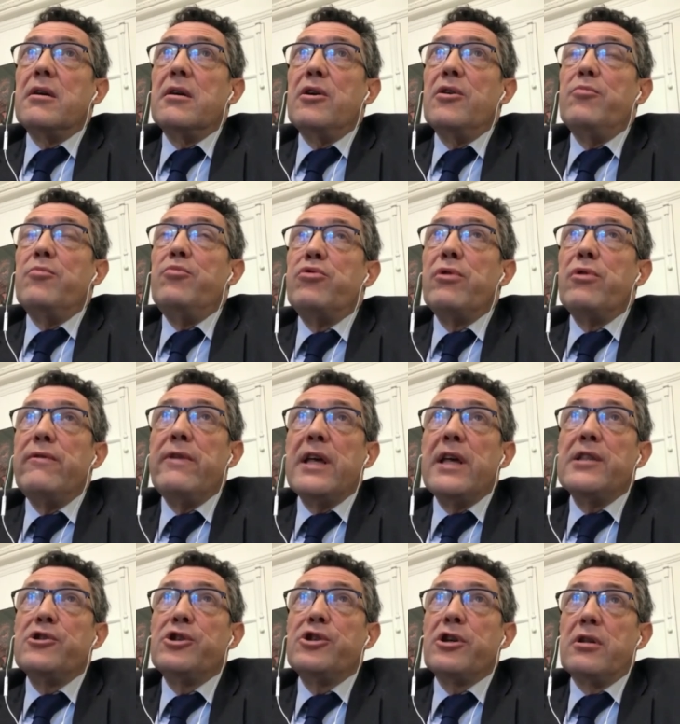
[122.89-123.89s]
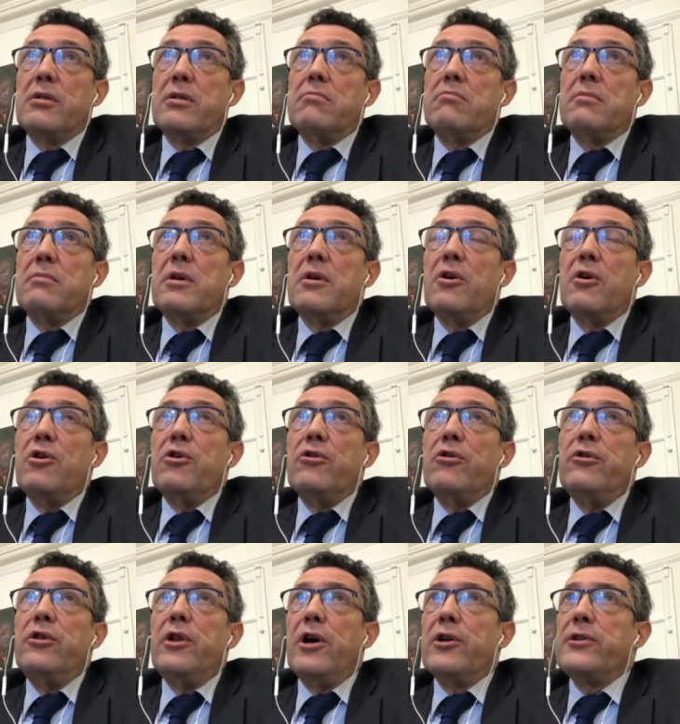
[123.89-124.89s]
uh, prevention,
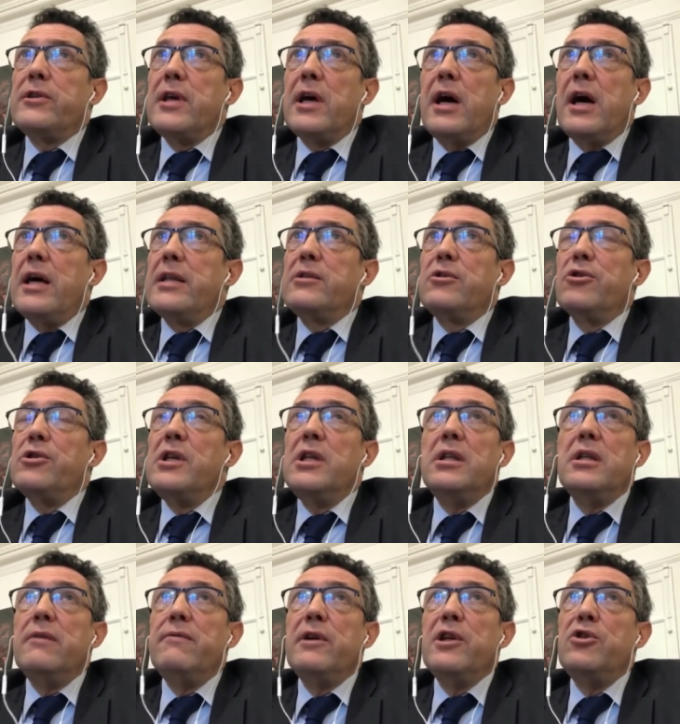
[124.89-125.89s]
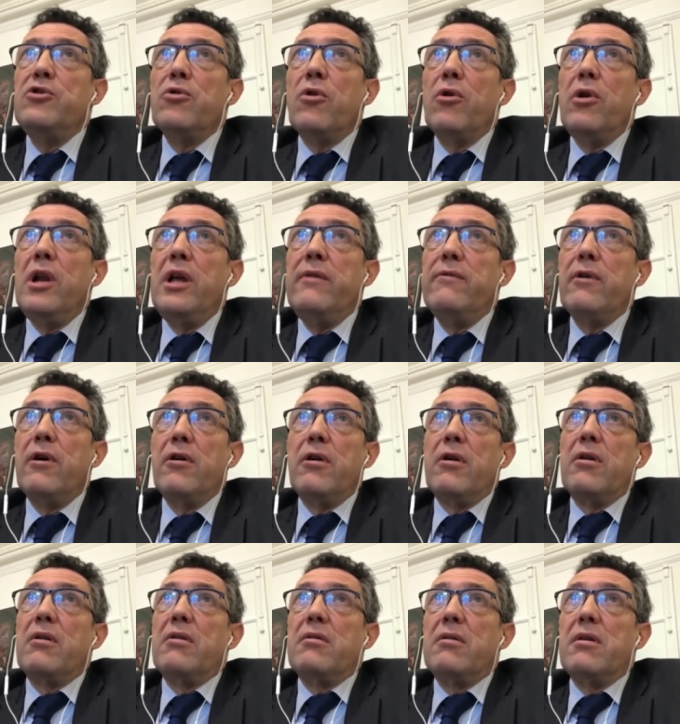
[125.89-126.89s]
not at an individual
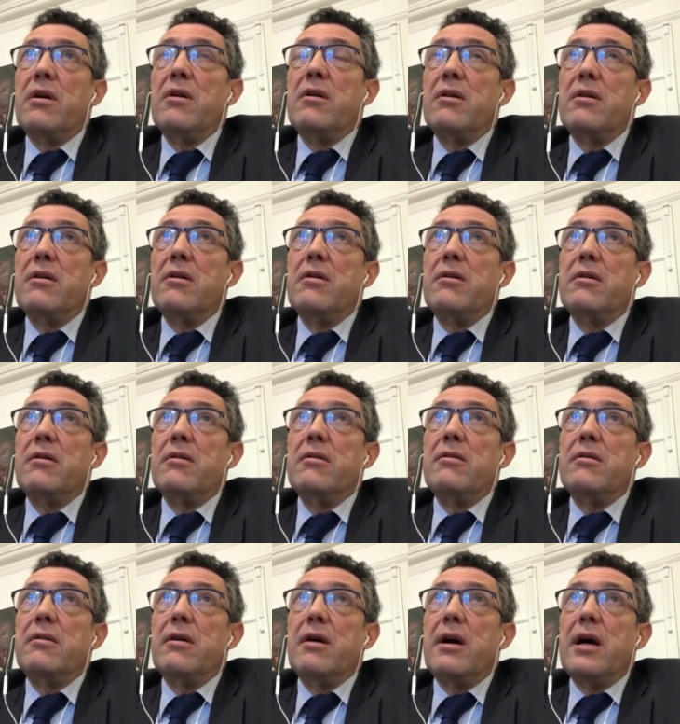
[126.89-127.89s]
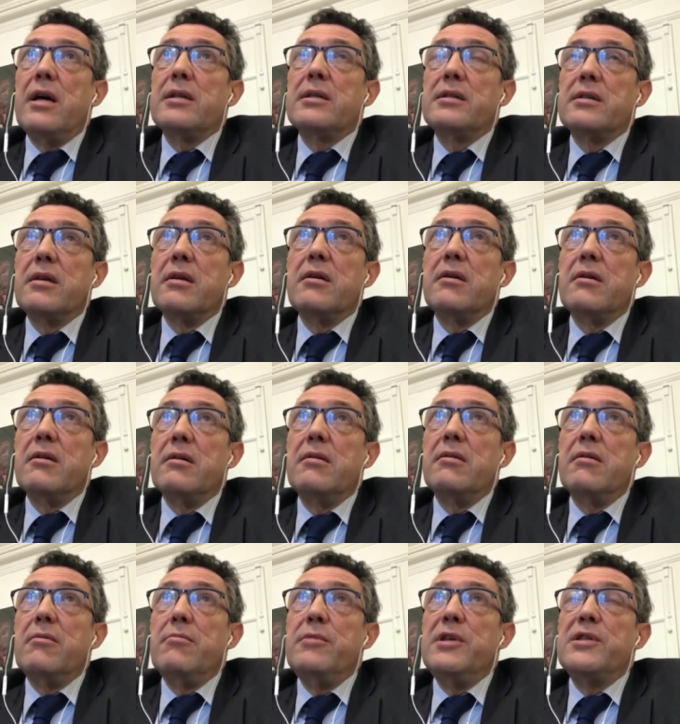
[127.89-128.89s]
level, uh, as
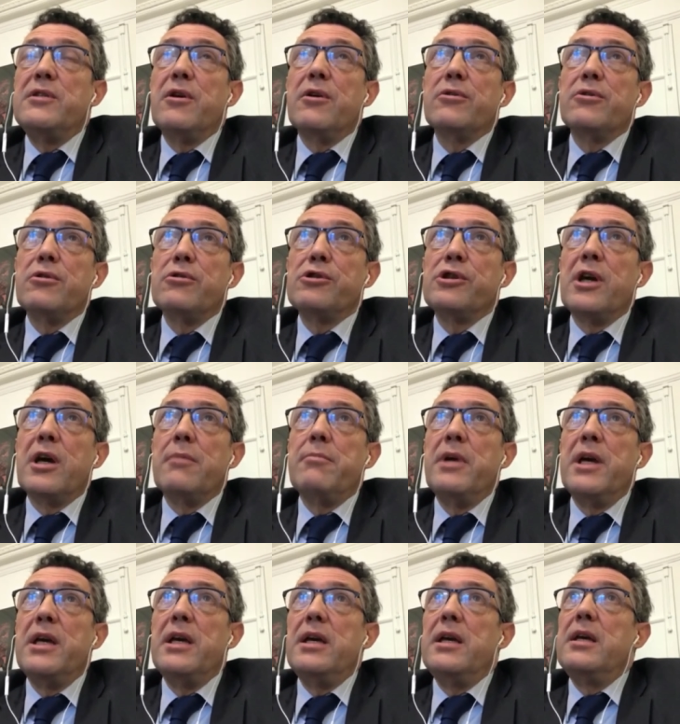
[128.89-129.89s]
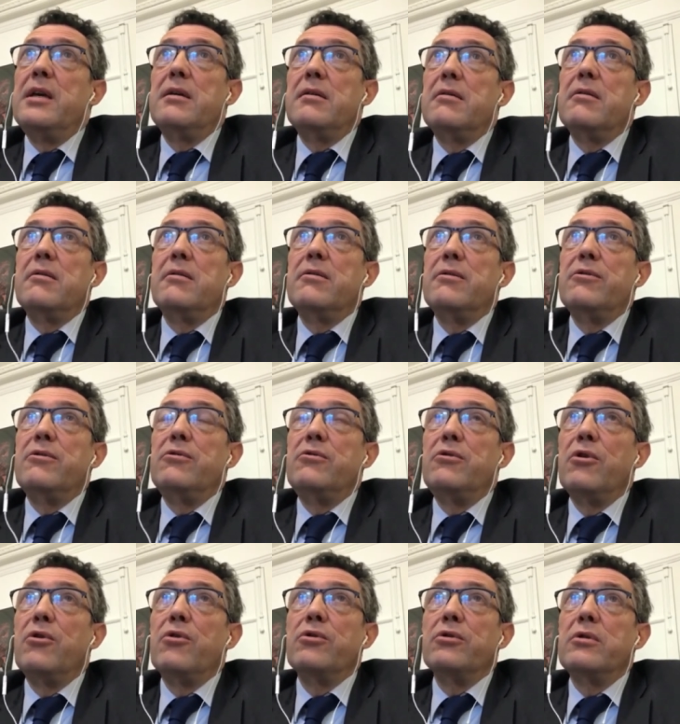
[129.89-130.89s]
uh, Mr. De Germay uh,
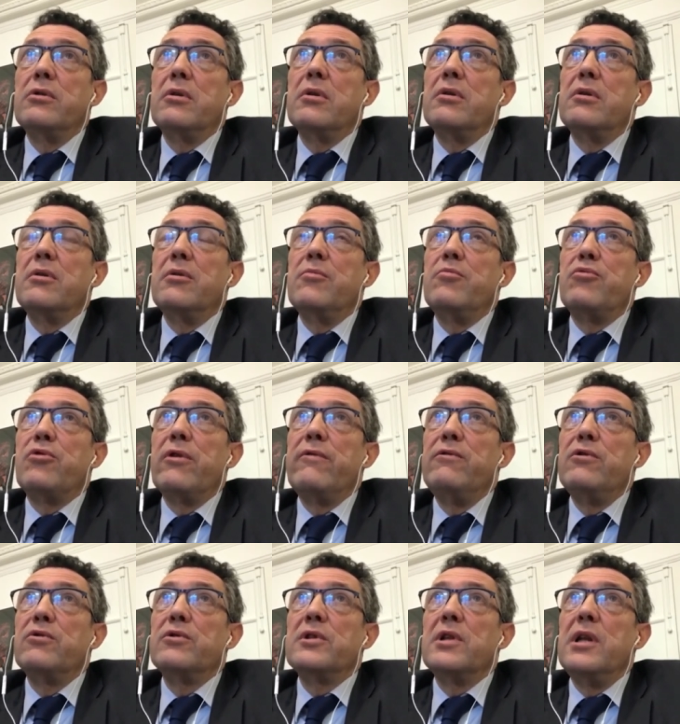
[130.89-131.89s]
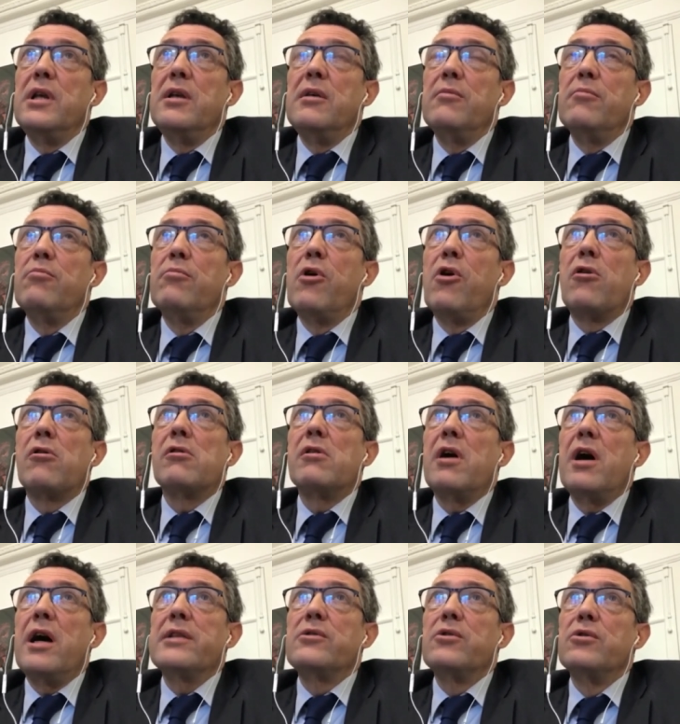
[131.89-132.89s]
told uh, previously, more
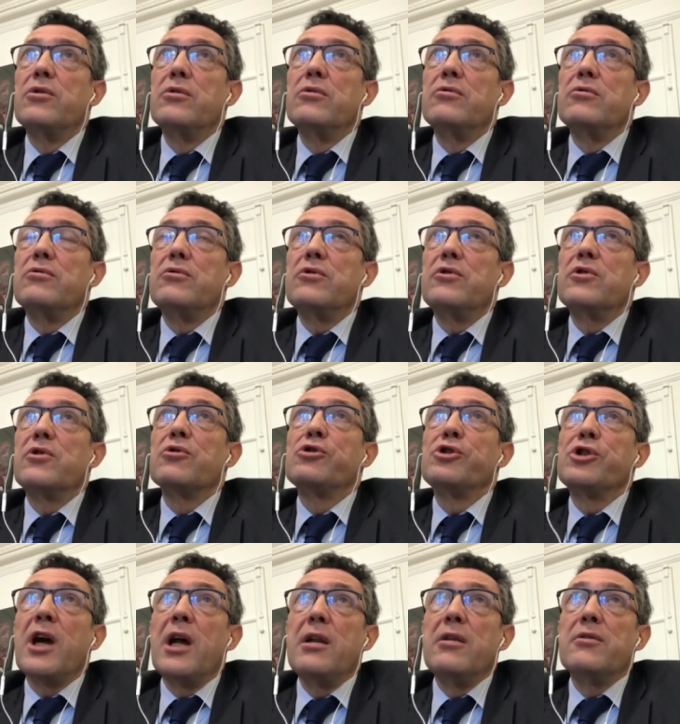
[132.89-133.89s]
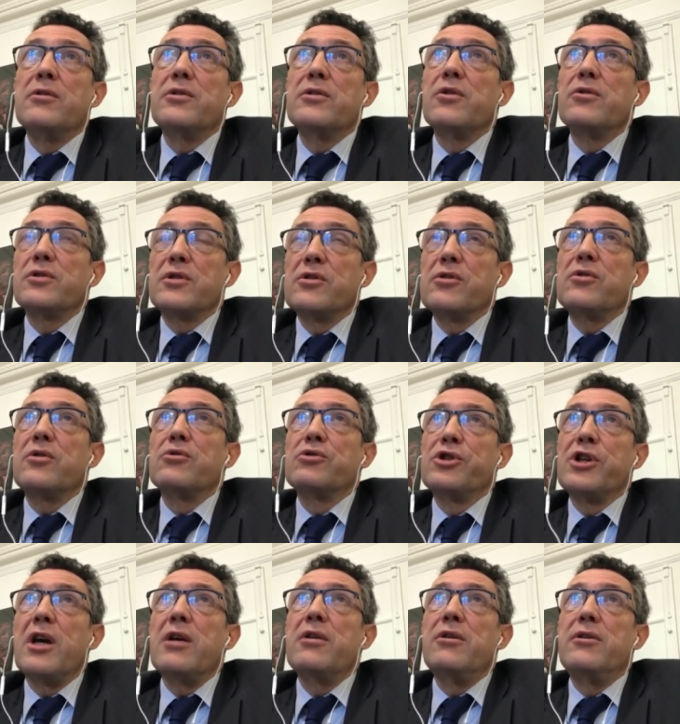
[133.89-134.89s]
at a social, so
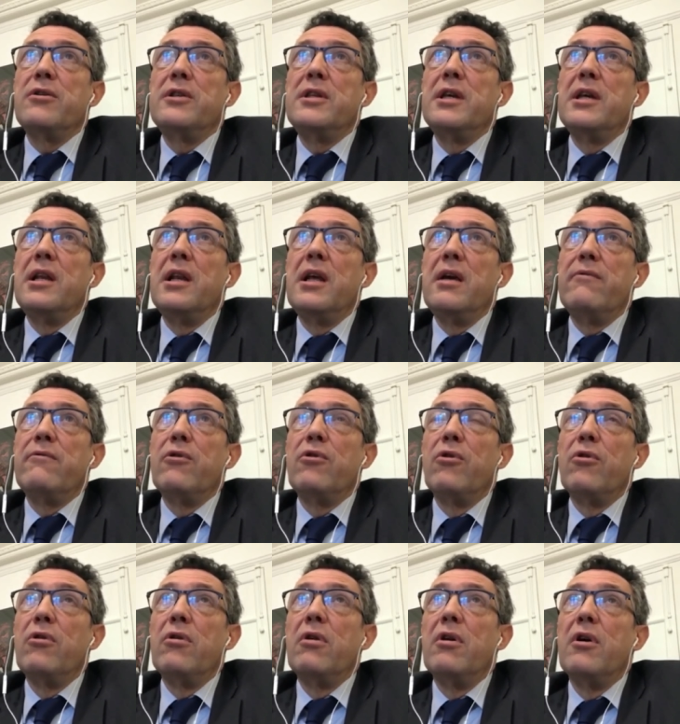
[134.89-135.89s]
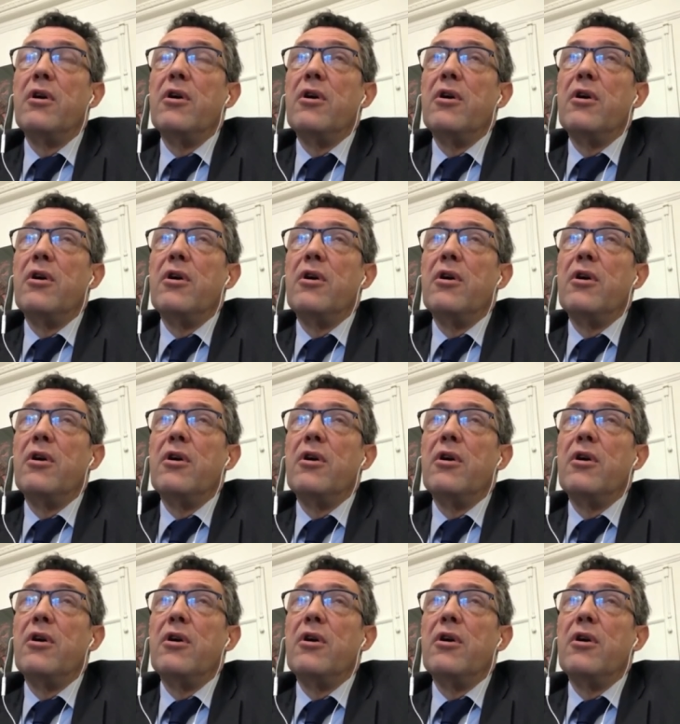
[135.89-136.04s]
society level